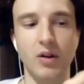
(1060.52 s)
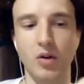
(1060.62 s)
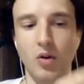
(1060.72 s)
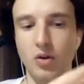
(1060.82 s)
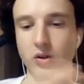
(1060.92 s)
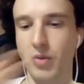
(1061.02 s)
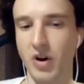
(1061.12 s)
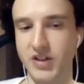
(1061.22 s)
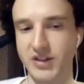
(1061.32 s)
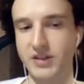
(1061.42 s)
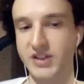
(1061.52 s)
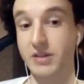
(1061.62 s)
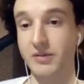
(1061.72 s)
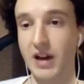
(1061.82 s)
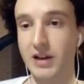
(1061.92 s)
all the parts have the
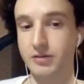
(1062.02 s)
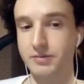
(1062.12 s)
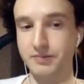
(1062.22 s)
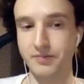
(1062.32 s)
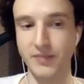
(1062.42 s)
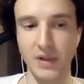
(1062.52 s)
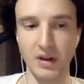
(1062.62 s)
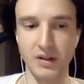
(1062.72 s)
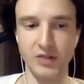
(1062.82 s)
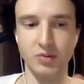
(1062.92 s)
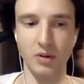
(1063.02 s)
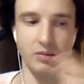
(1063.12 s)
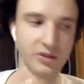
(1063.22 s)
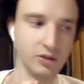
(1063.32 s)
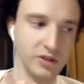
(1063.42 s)
same value. And this problem
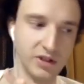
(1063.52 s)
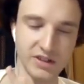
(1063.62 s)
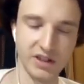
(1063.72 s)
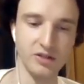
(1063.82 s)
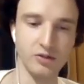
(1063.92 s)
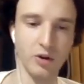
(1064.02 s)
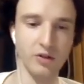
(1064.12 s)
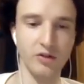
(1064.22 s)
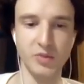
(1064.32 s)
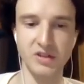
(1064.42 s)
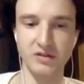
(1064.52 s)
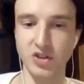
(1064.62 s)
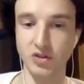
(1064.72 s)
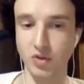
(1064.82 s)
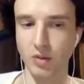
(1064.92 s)
is called the consensus 1/p
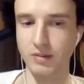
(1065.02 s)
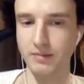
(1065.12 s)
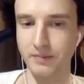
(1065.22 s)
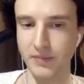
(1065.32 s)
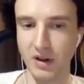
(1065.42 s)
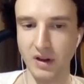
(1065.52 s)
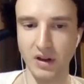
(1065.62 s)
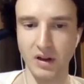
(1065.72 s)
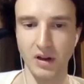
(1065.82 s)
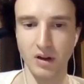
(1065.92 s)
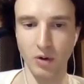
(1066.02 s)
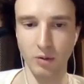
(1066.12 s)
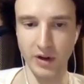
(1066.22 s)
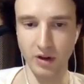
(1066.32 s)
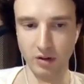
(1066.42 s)
division problem. And
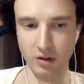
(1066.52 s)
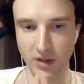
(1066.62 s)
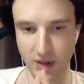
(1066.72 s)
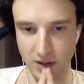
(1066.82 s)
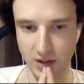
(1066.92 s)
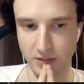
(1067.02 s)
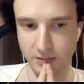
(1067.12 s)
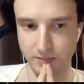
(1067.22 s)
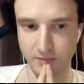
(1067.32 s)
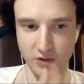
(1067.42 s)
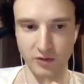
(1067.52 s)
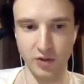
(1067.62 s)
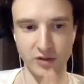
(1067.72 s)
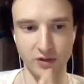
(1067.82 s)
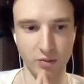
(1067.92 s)
what we know, so
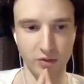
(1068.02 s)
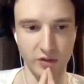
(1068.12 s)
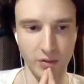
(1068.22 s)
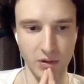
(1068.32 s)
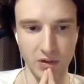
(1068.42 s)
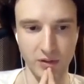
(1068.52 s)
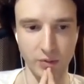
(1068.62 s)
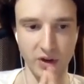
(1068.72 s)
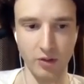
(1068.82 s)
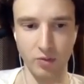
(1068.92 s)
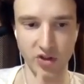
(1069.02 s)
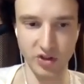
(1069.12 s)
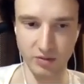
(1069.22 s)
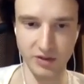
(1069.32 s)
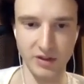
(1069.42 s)
first of all, from another
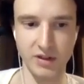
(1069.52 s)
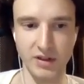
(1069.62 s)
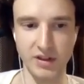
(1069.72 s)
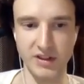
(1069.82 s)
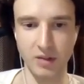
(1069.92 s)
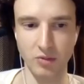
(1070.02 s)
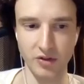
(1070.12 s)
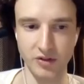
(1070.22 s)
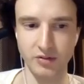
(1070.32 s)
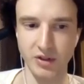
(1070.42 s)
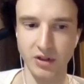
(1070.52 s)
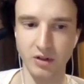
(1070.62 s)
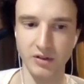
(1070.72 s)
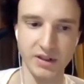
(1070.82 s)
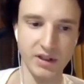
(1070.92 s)
project with the same authors, we
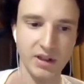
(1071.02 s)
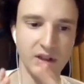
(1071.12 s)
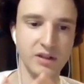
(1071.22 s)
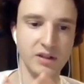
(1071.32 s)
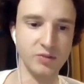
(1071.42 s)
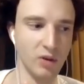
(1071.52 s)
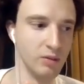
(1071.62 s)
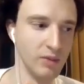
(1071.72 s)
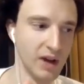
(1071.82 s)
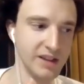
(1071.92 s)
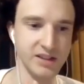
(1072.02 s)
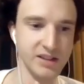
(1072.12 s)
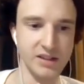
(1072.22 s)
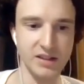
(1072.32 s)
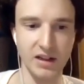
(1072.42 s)
know that this problem lies
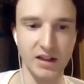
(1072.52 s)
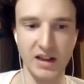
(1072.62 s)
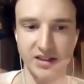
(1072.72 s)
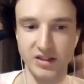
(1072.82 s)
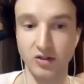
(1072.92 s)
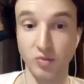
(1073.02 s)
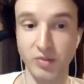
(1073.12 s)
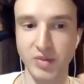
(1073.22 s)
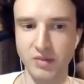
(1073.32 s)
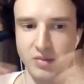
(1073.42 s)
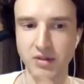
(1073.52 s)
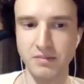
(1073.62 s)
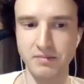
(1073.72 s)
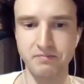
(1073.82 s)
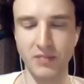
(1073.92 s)
in a class that's called PPA-P,
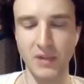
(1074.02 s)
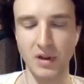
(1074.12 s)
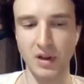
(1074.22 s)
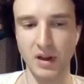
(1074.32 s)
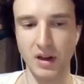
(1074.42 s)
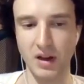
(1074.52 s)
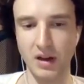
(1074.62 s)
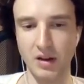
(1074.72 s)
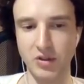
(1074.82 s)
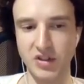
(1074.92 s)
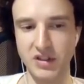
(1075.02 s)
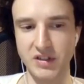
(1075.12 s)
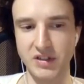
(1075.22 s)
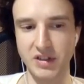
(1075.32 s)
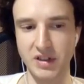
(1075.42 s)
which is